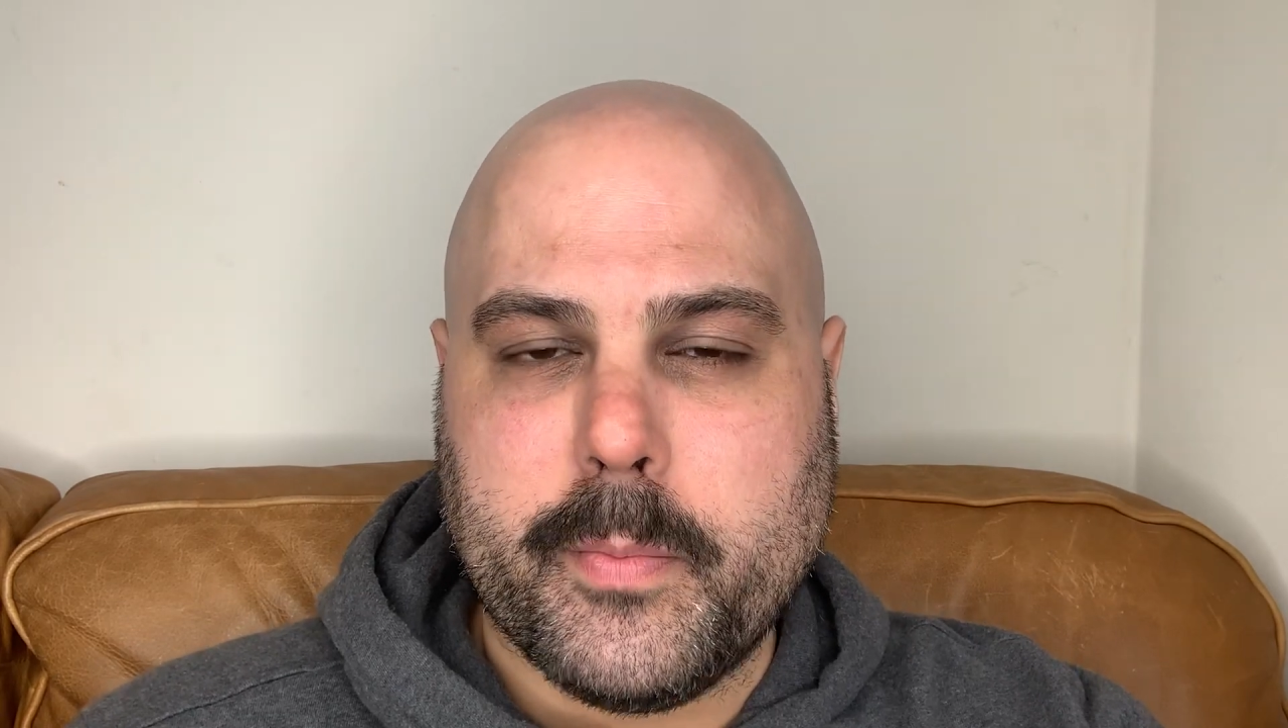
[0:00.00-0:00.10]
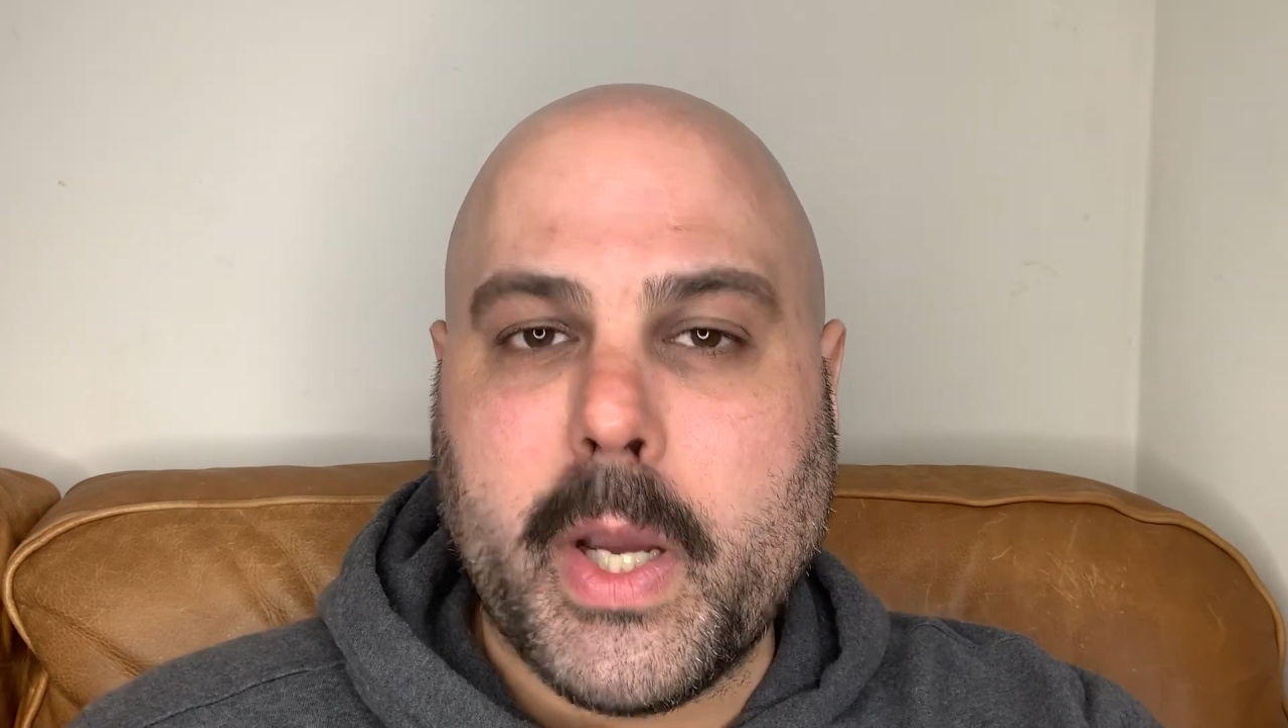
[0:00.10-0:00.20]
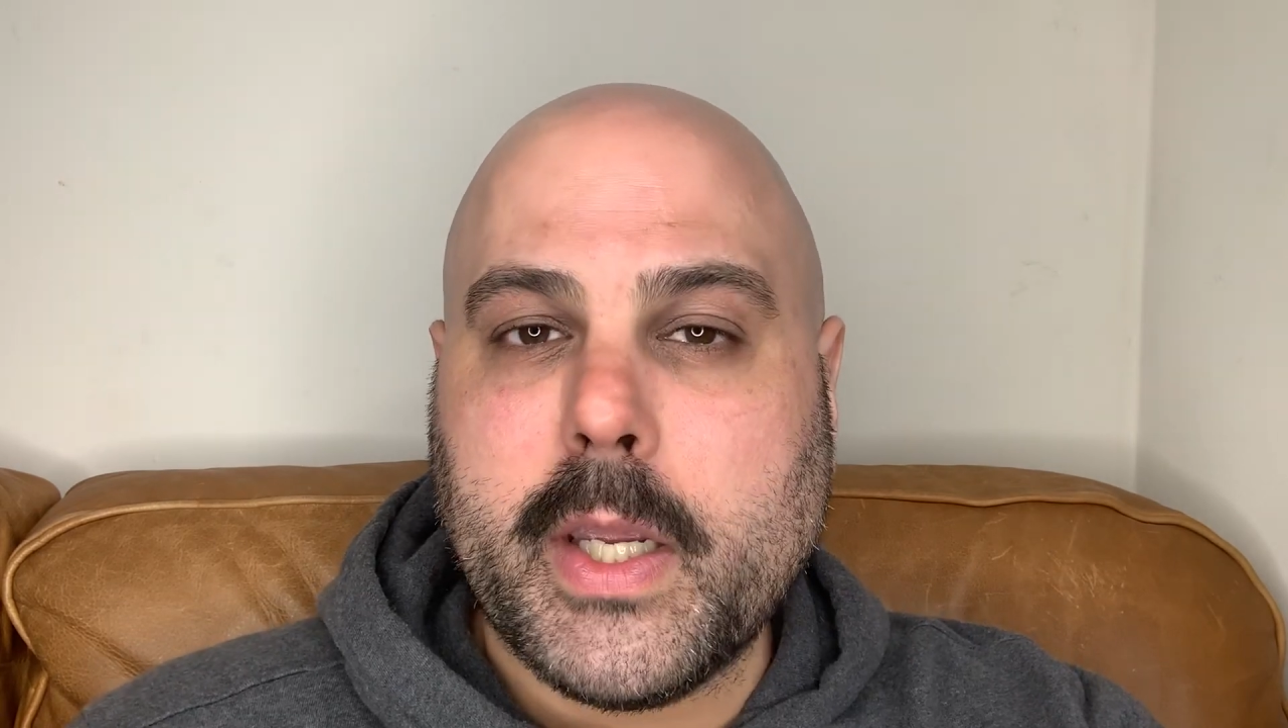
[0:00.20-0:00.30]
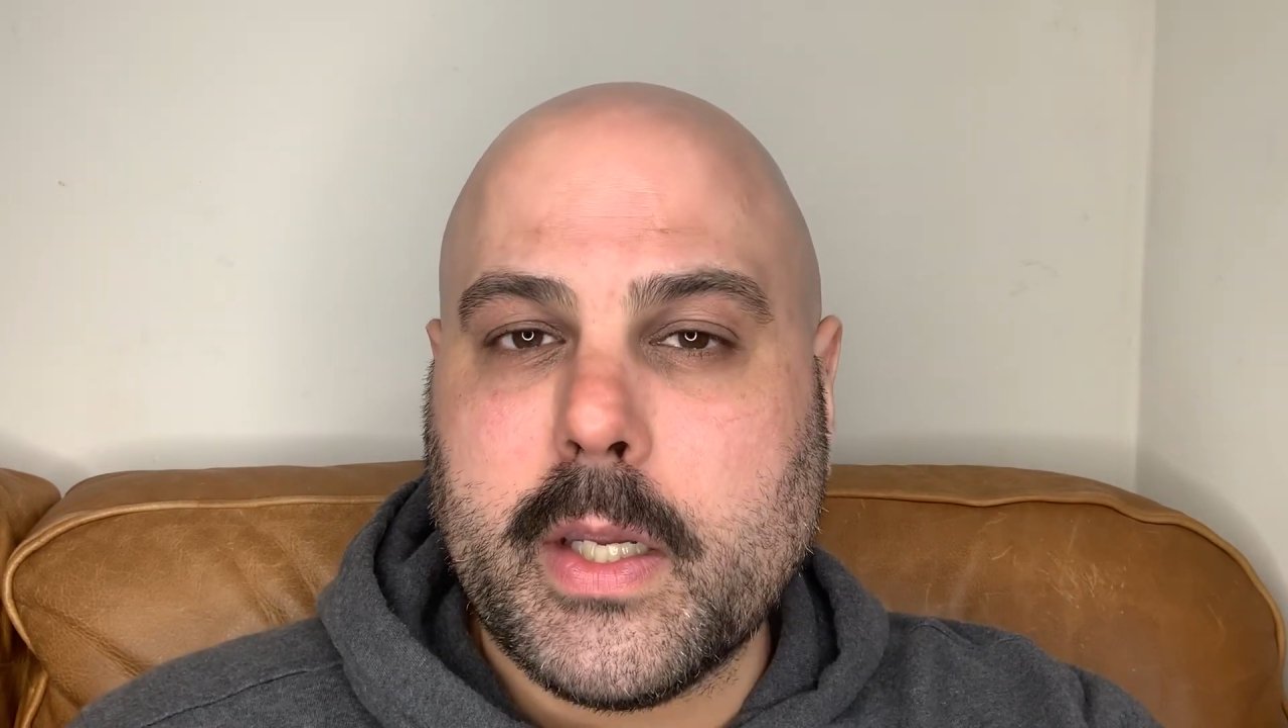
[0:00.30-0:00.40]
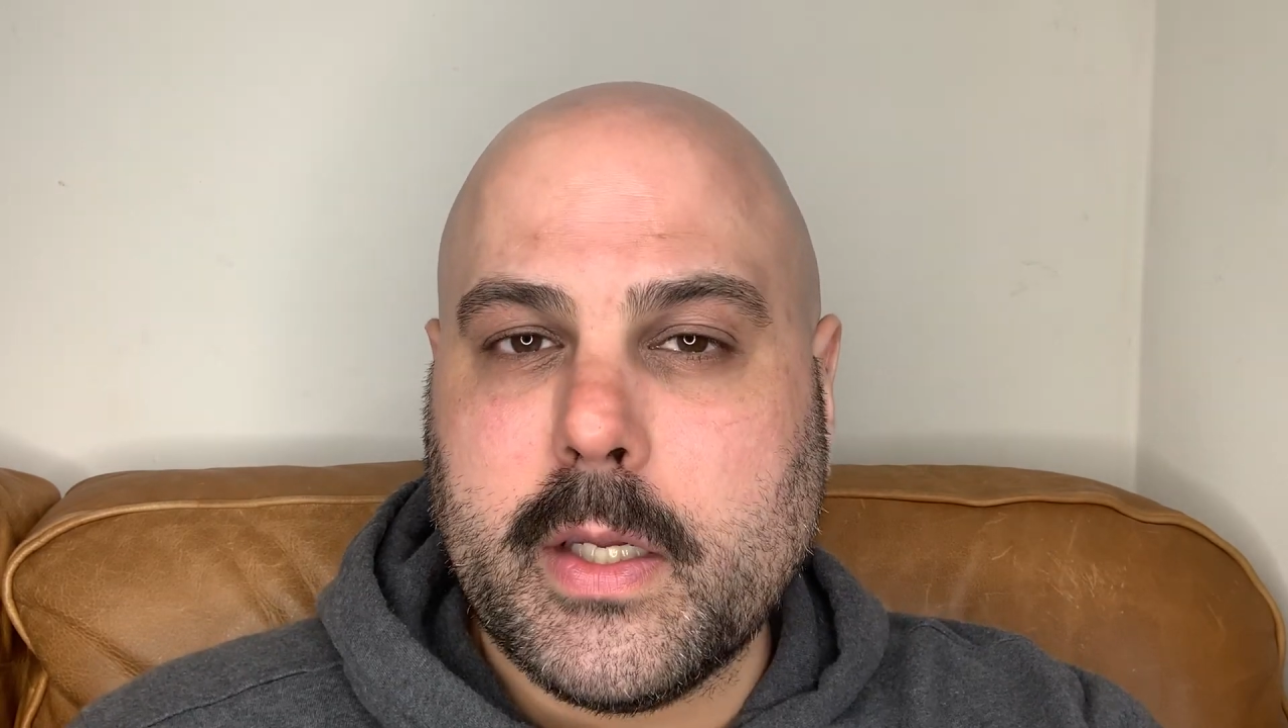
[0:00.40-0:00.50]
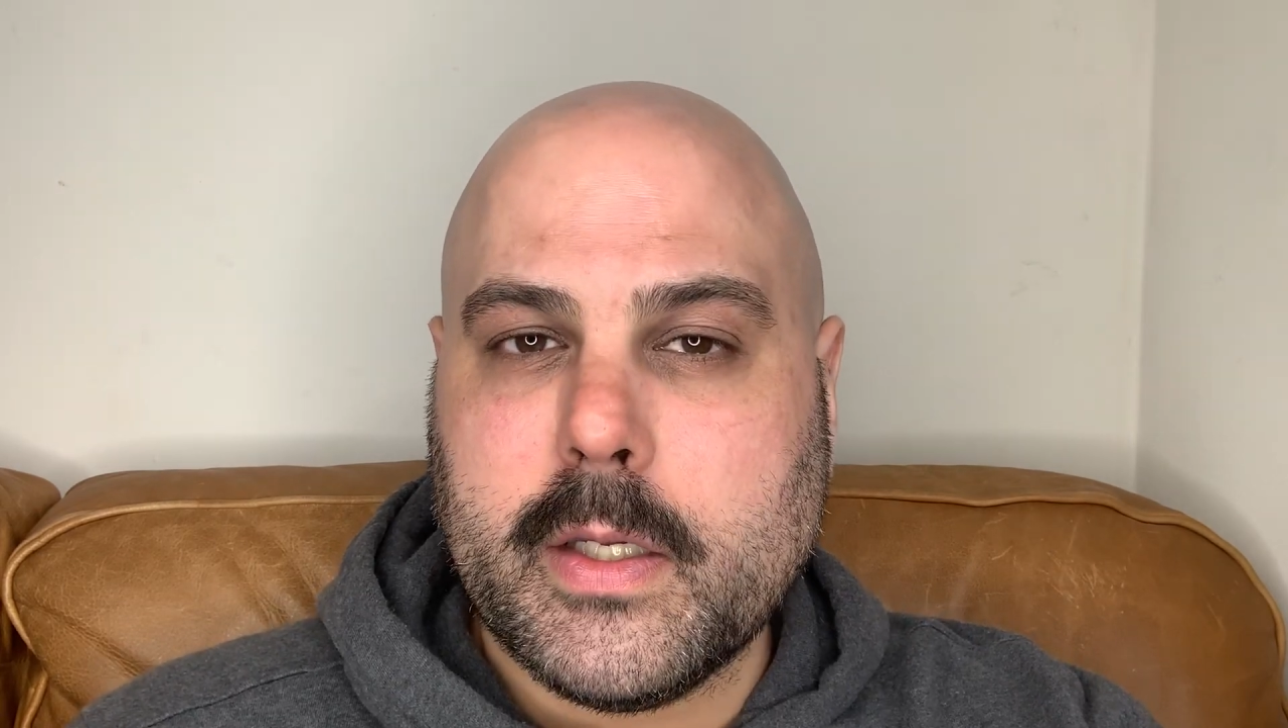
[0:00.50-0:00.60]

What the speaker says: bike.